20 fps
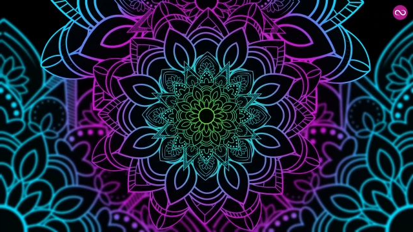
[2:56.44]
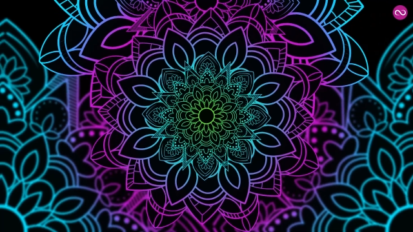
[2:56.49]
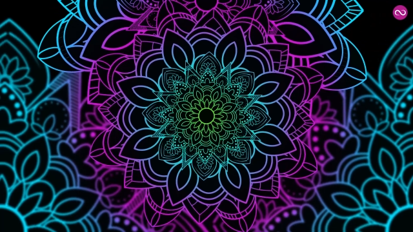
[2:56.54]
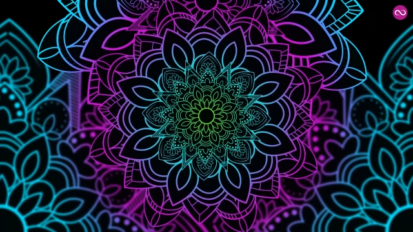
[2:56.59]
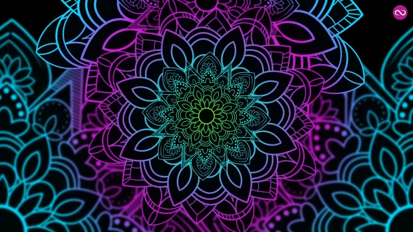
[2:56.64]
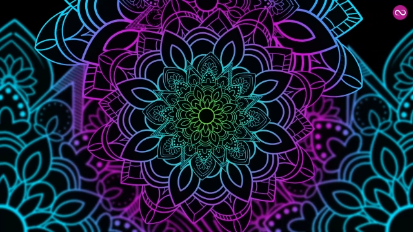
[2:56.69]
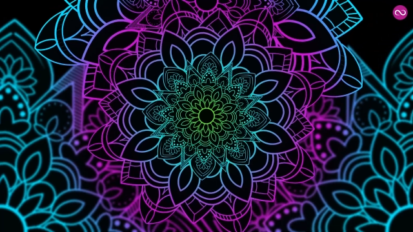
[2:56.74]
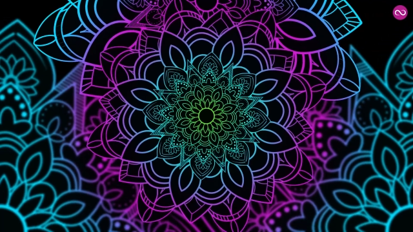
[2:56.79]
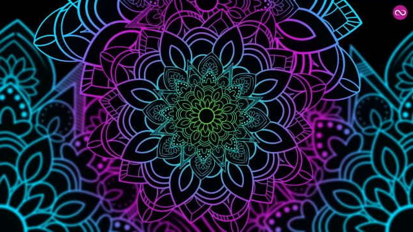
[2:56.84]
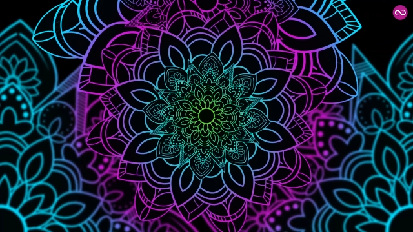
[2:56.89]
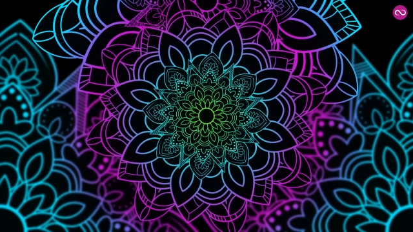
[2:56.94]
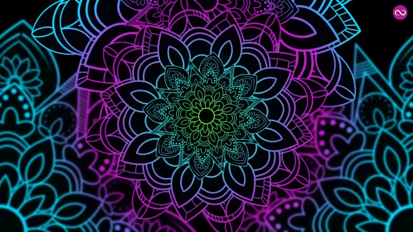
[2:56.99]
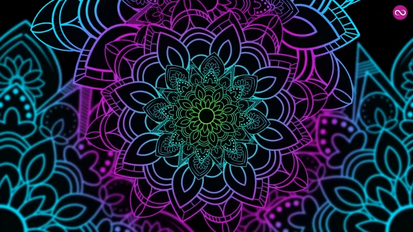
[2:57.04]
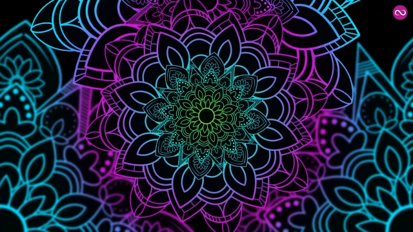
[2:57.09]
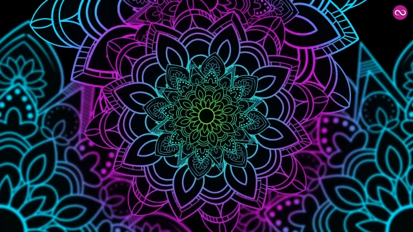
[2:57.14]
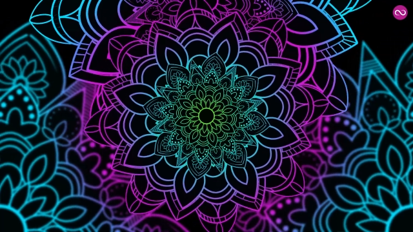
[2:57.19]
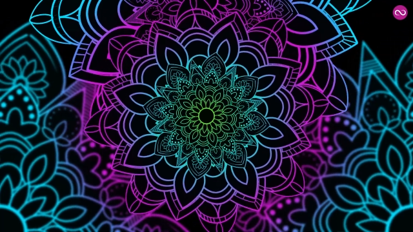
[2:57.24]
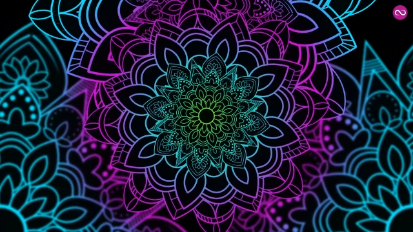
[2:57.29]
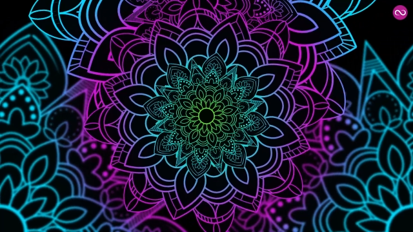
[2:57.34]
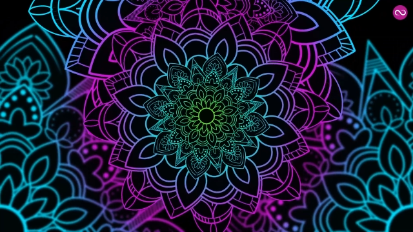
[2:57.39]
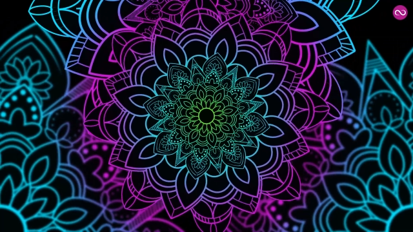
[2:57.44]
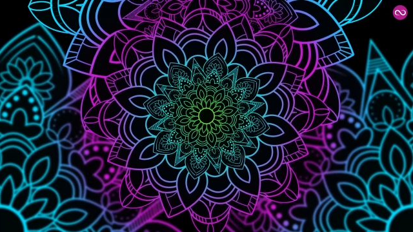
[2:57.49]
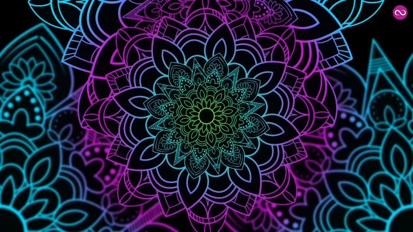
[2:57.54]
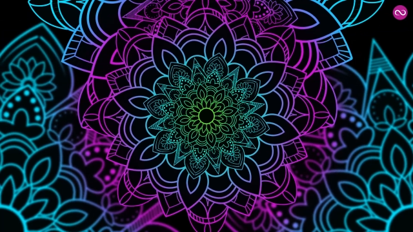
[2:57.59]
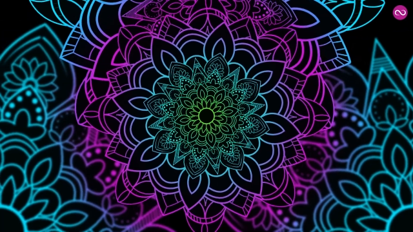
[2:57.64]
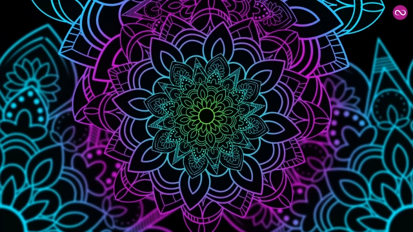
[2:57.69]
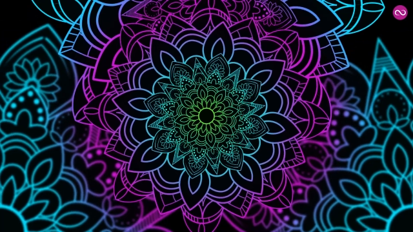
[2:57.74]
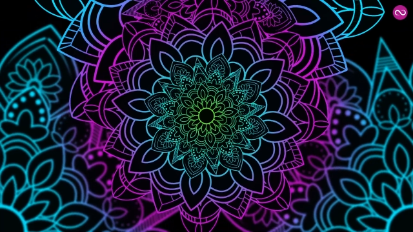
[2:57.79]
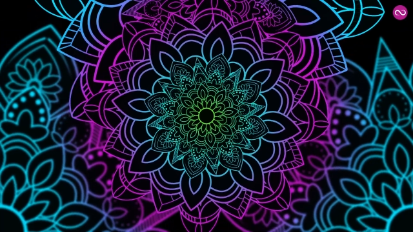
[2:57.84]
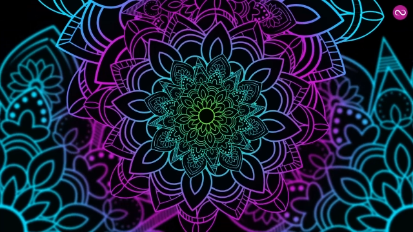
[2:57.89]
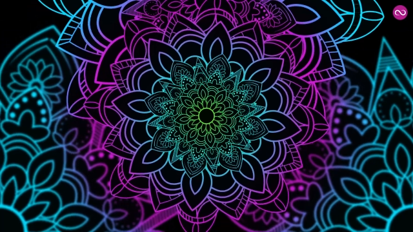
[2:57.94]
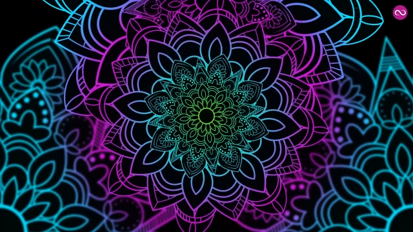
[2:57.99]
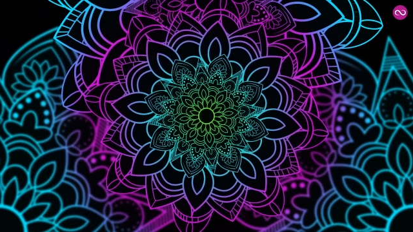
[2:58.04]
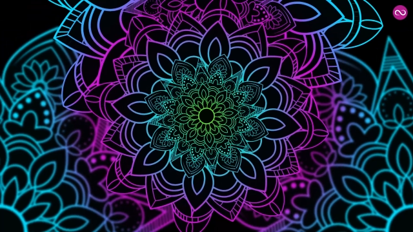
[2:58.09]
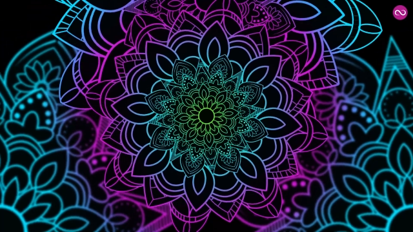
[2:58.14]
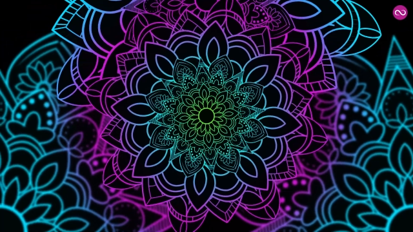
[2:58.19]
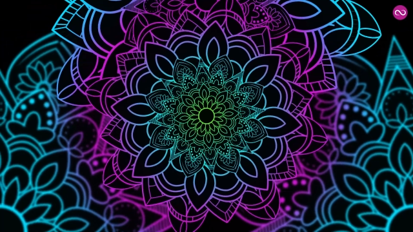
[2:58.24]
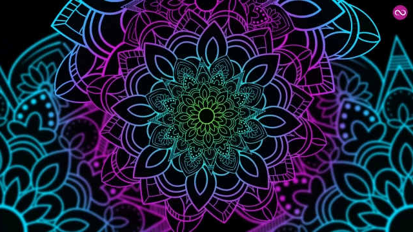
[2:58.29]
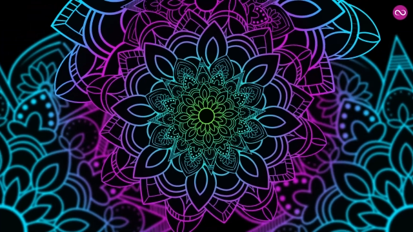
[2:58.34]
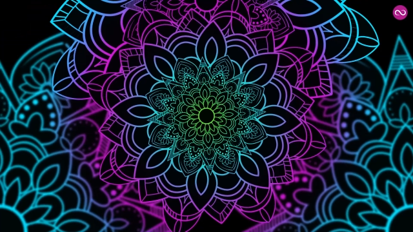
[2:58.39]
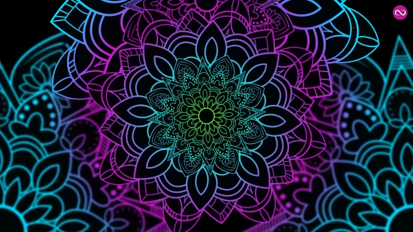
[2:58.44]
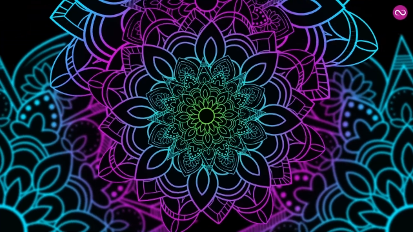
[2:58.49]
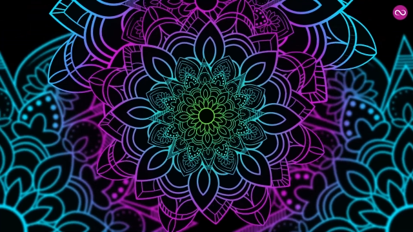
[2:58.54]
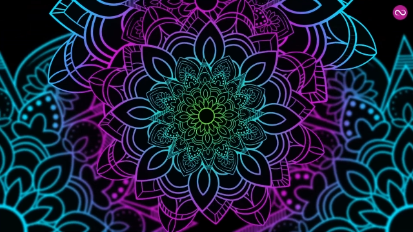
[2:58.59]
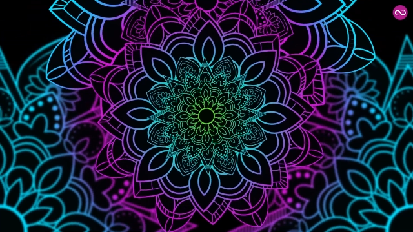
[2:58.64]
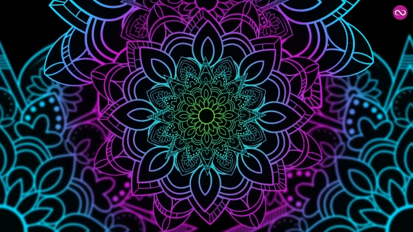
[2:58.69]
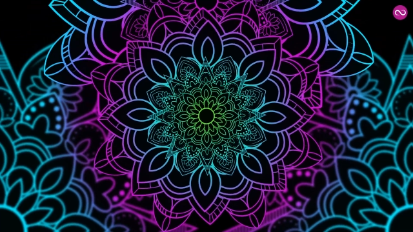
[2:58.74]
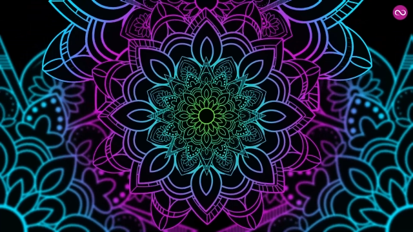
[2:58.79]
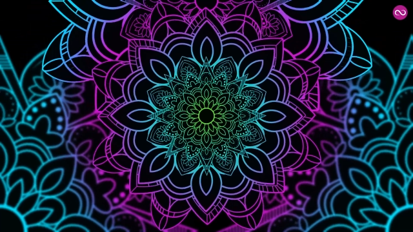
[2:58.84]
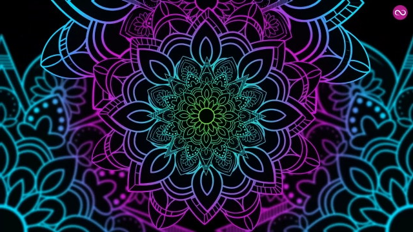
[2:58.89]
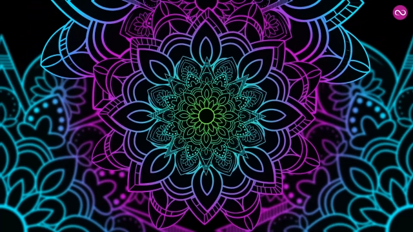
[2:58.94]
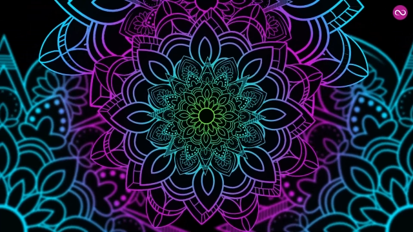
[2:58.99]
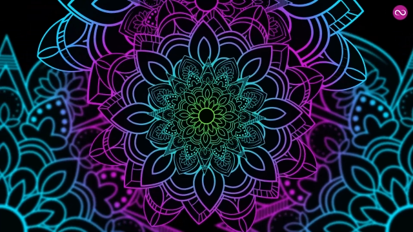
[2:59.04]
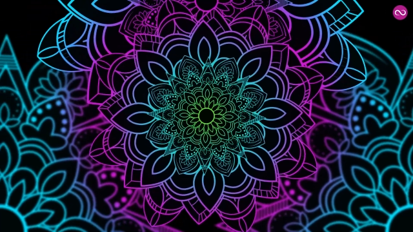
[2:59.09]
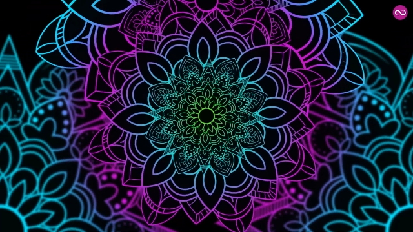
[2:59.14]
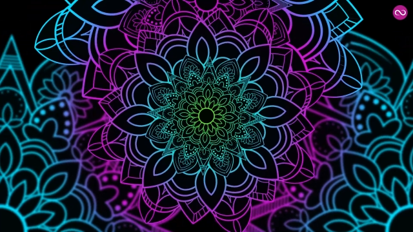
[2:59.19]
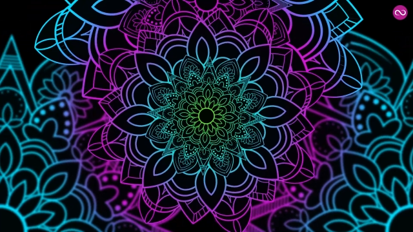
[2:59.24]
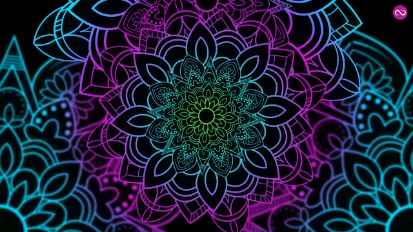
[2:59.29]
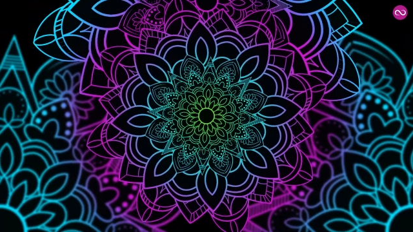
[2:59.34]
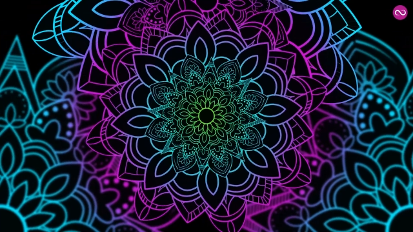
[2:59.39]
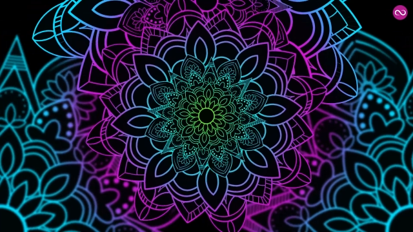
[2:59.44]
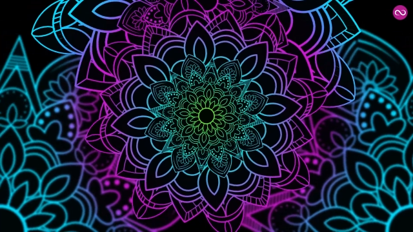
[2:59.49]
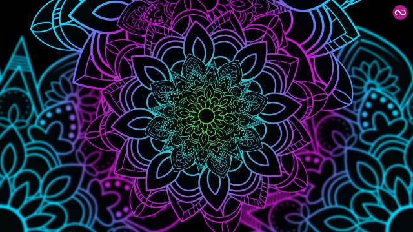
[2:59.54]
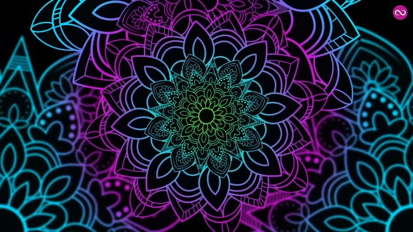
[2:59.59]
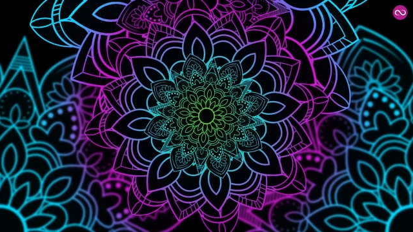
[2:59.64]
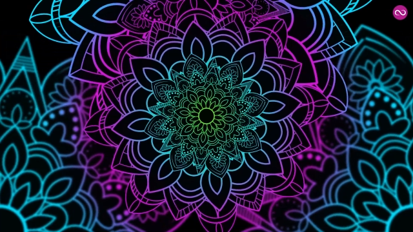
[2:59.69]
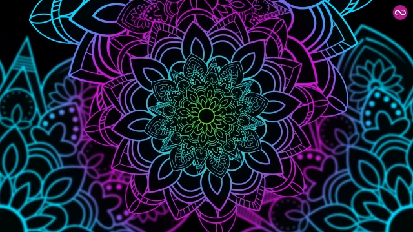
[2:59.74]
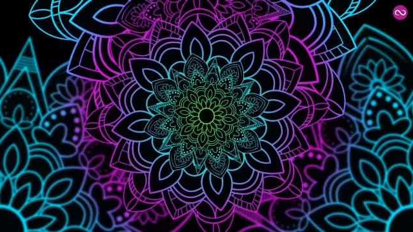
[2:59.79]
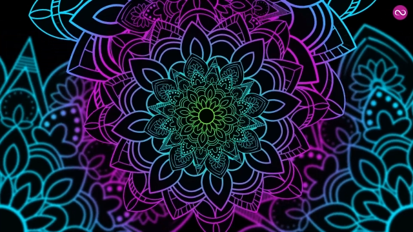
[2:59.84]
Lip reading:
[unreadable: no face in view]